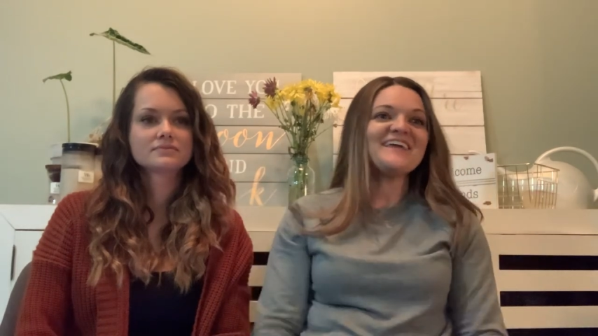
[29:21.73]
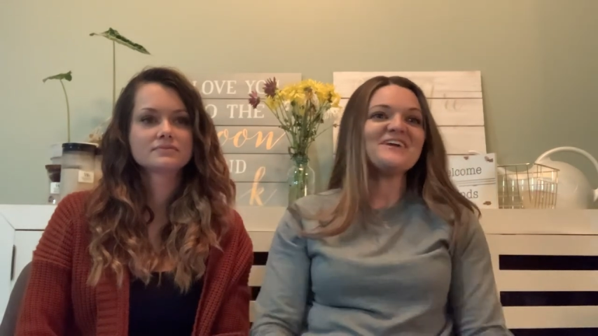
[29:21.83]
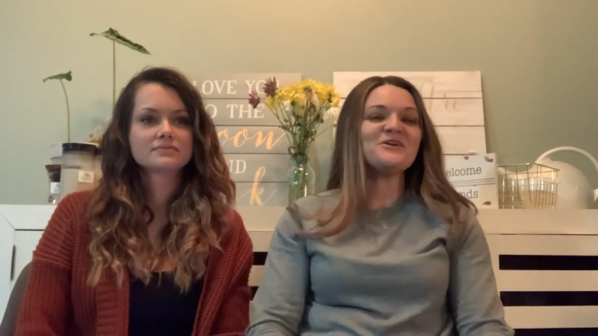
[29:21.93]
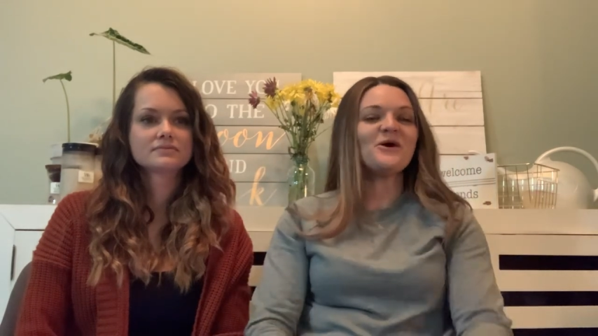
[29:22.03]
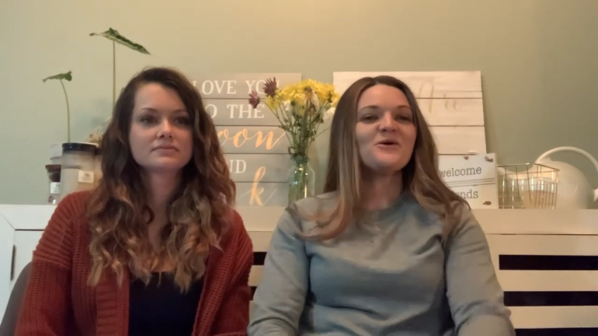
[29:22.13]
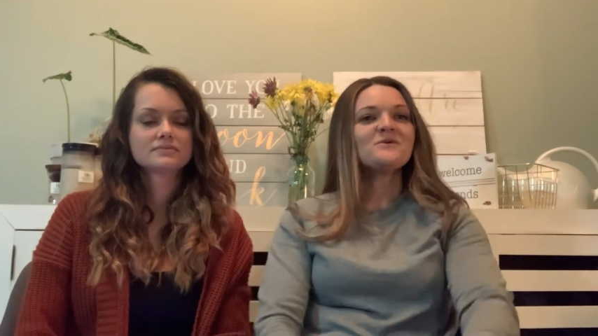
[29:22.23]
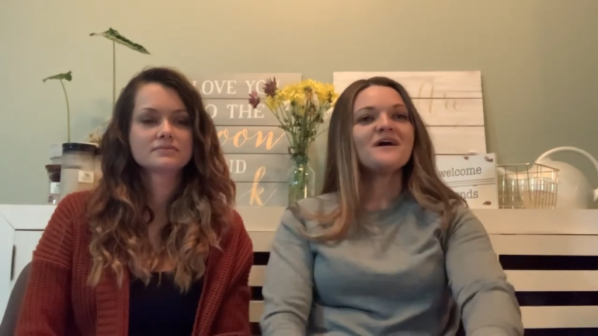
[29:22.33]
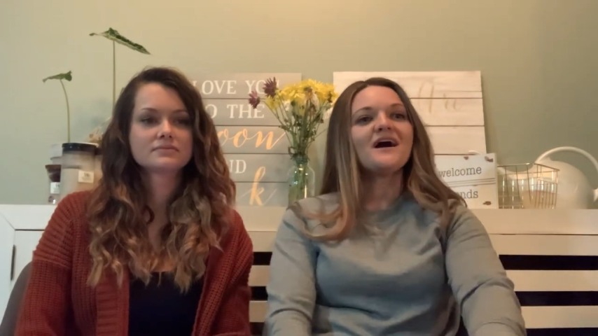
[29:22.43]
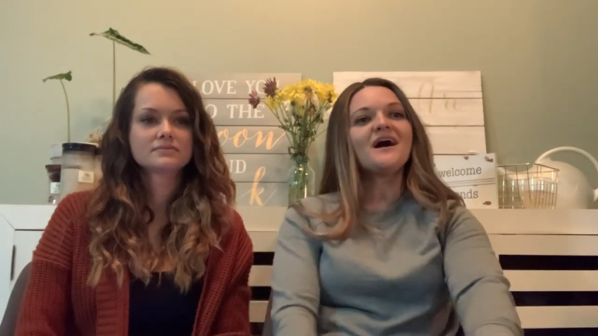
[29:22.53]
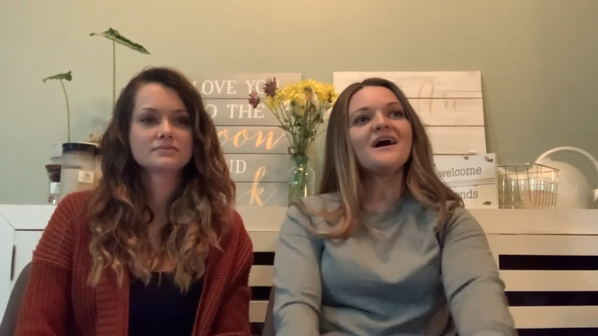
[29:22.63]
Speaker 1: you know,
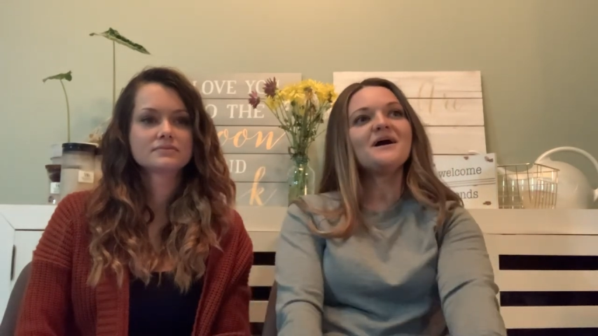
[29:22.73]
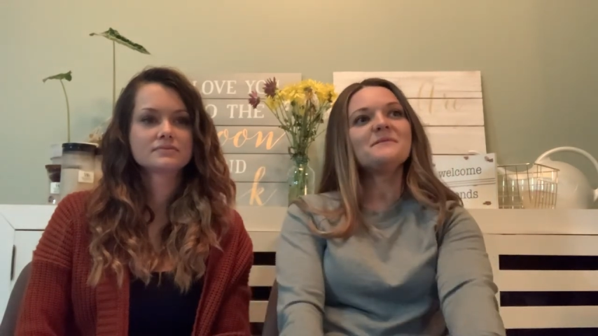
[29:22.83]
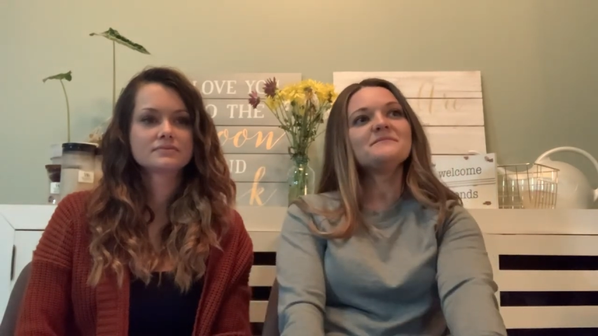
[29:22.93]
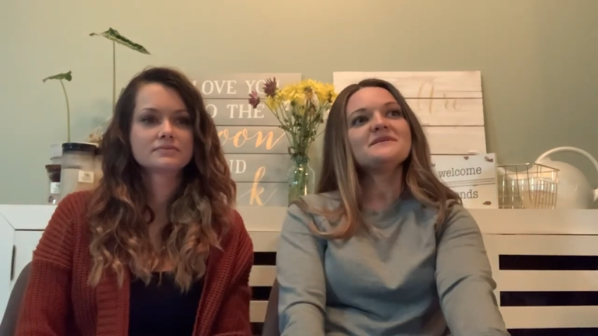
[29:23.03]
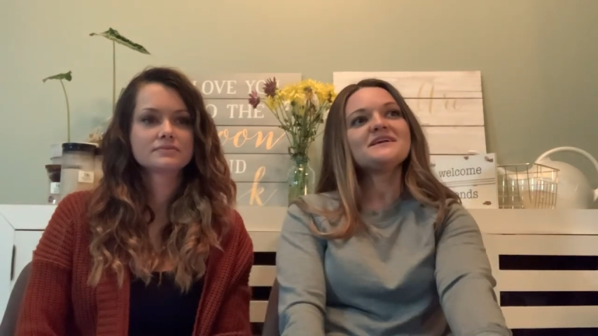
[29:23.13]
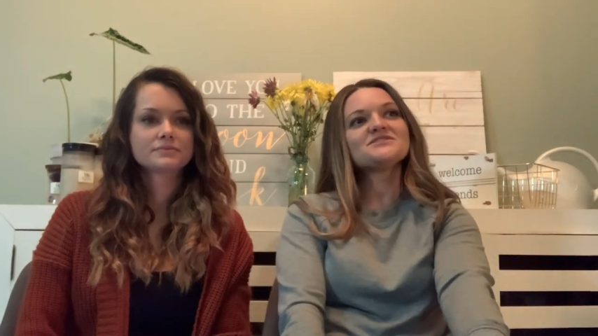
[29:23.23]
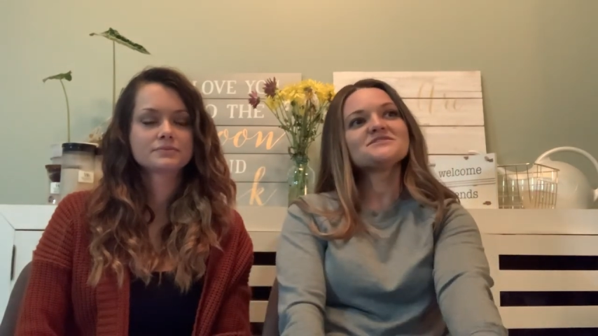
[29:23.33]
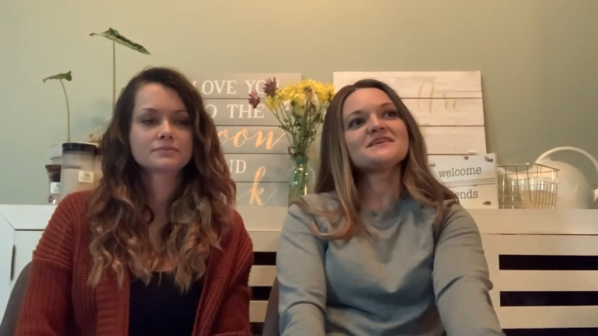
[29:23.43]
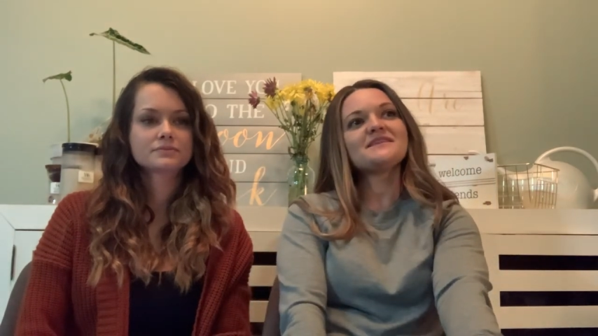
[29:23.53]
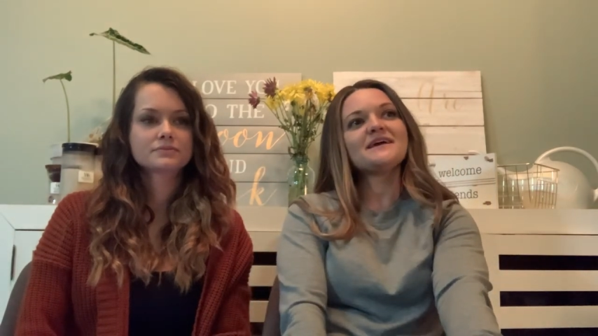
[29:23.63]
um, here's
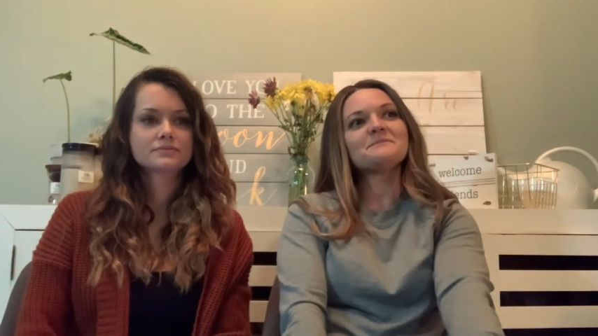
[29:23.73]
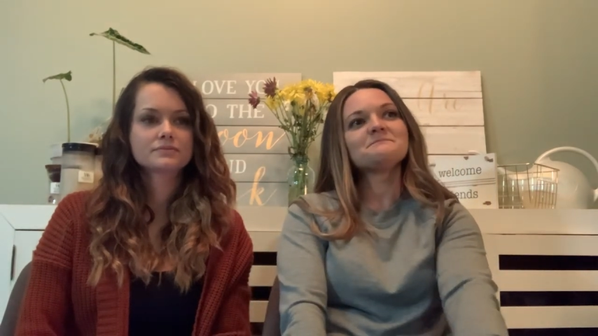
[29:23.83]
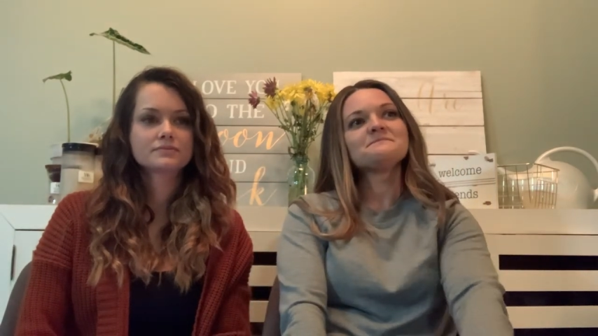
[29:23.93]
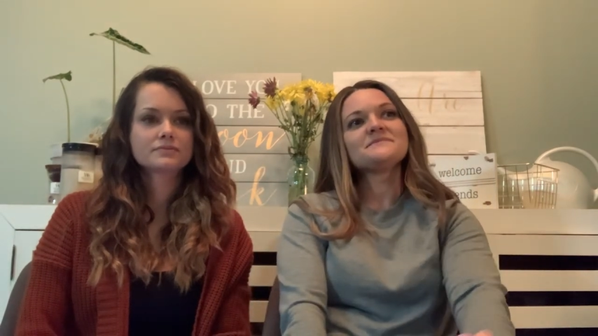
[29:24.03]
the thing.